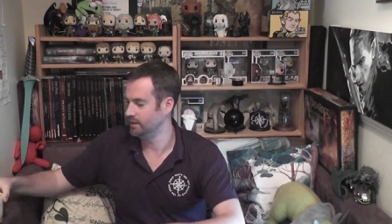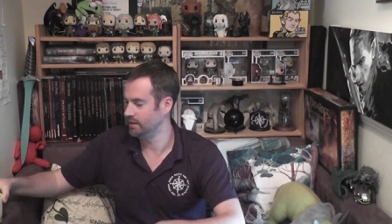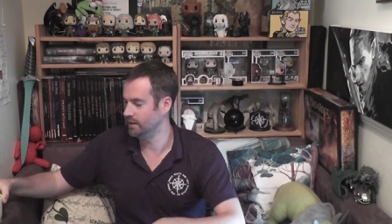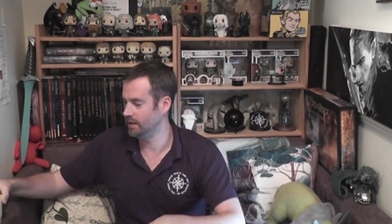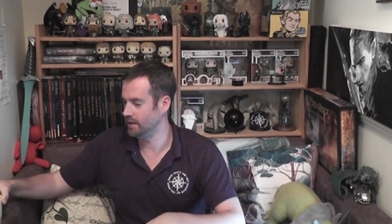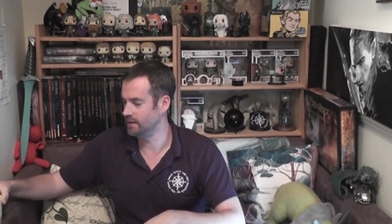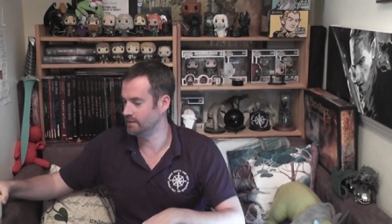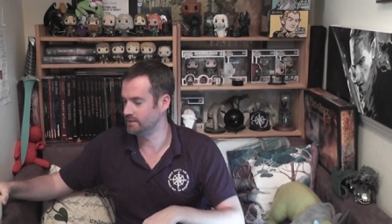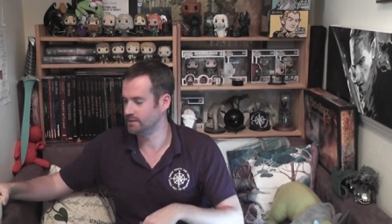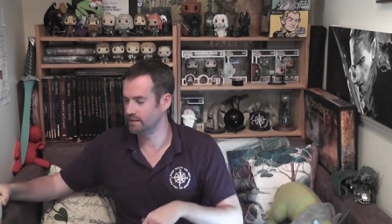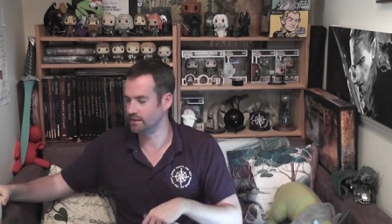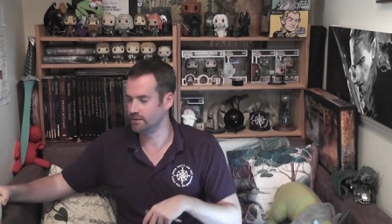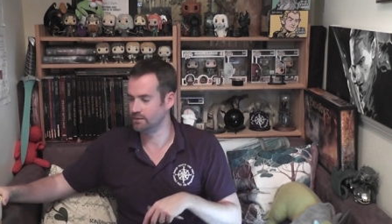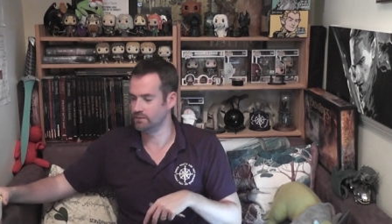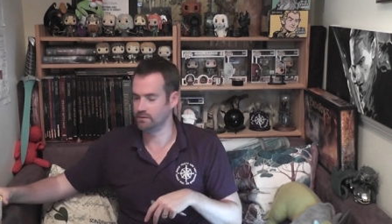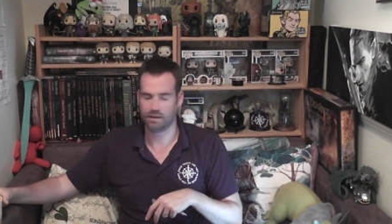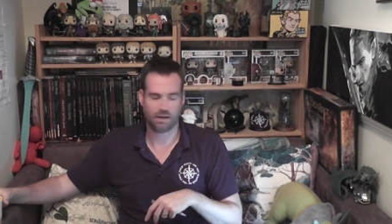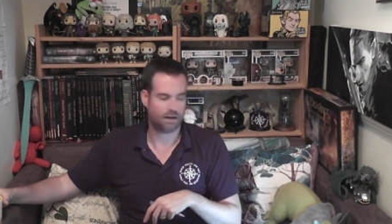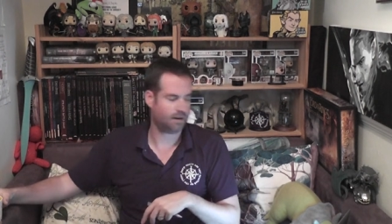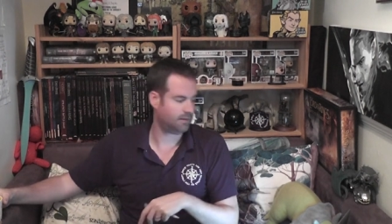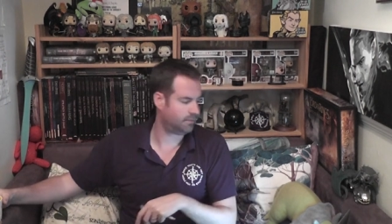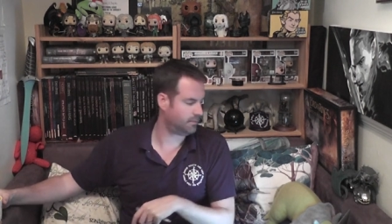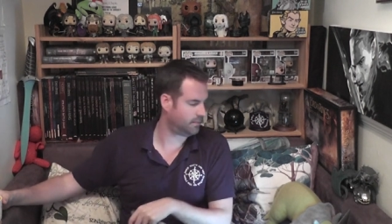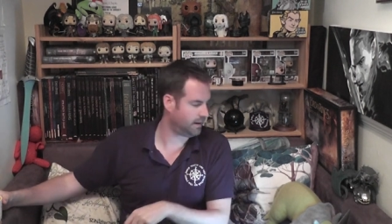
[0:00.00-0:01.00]
Yeah, so
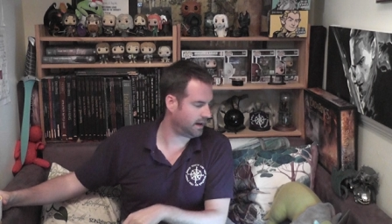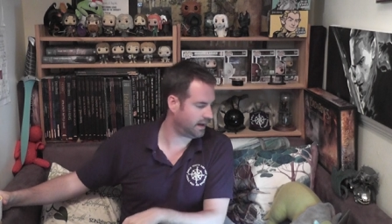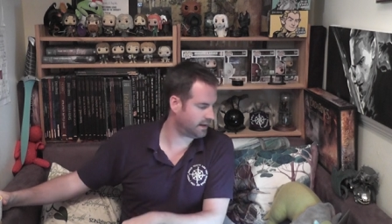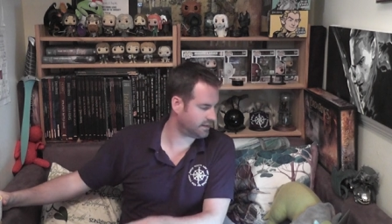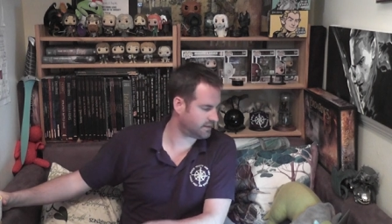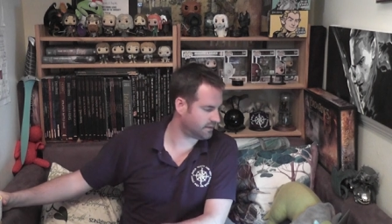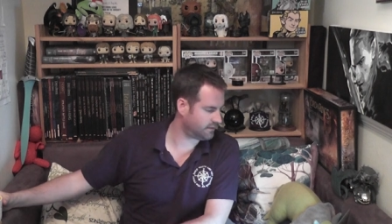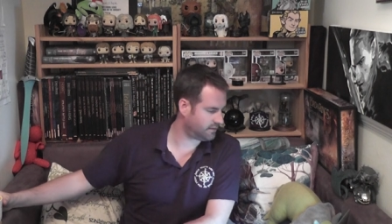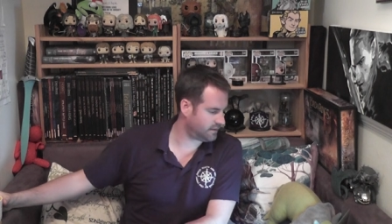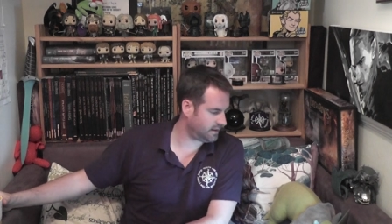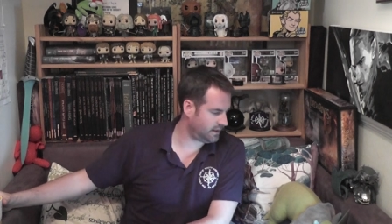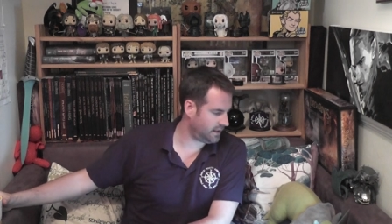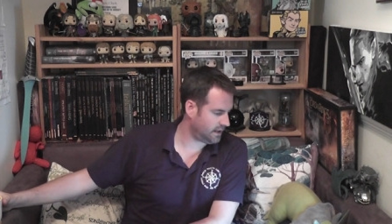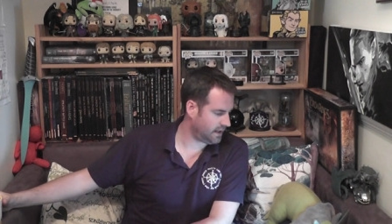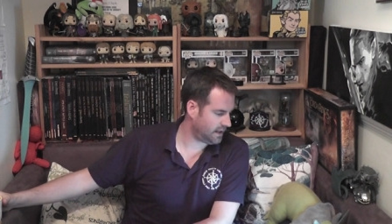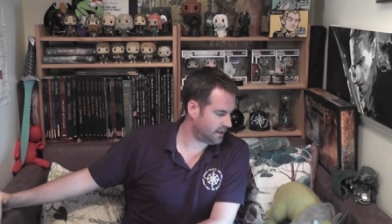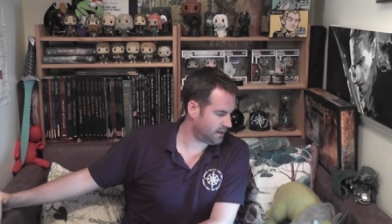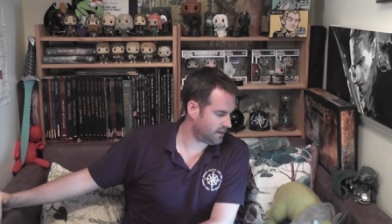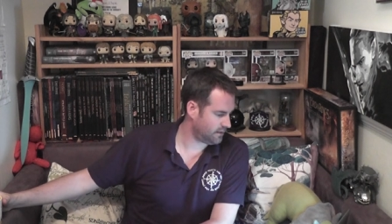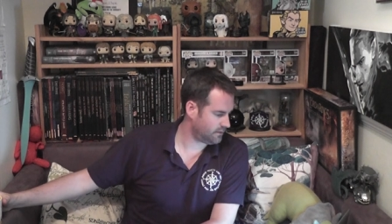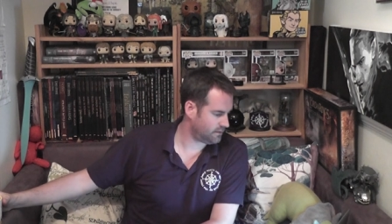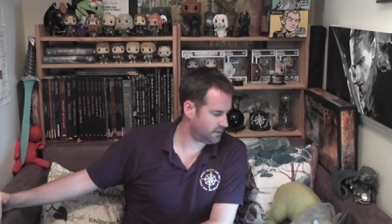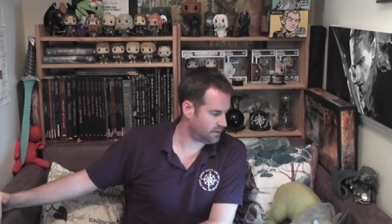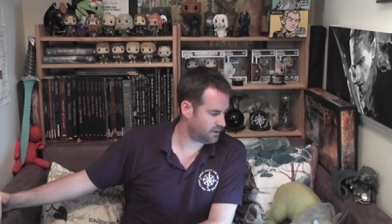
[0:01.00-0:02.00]
um, as of the
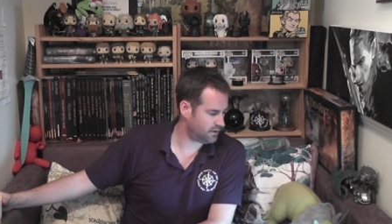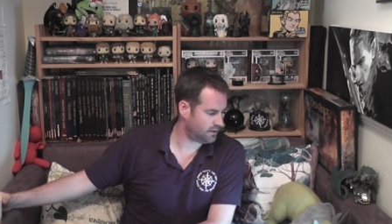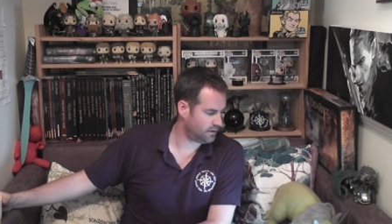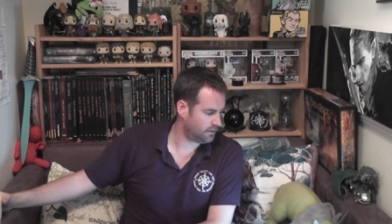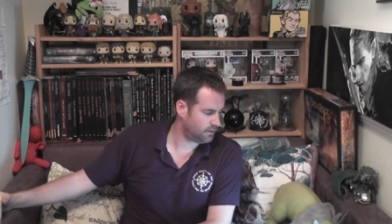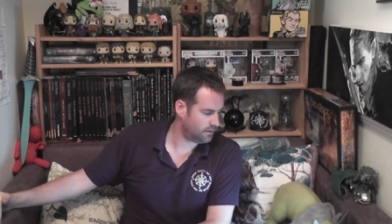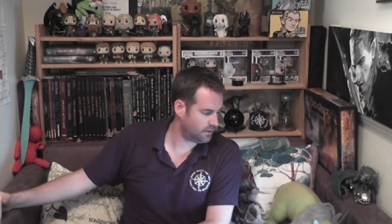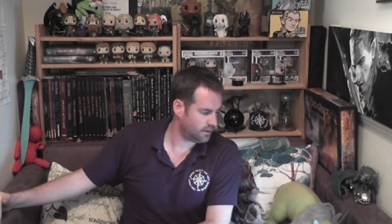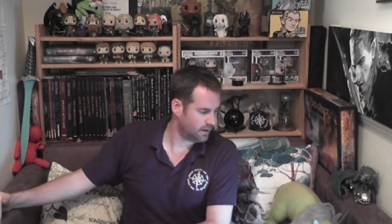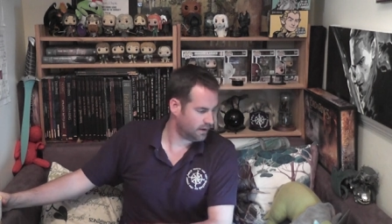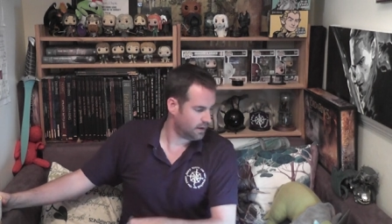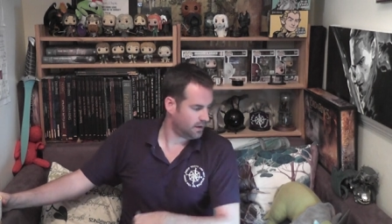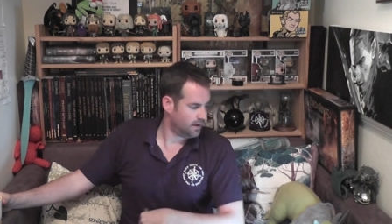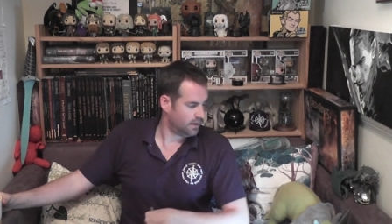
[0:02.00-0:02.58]
end of June,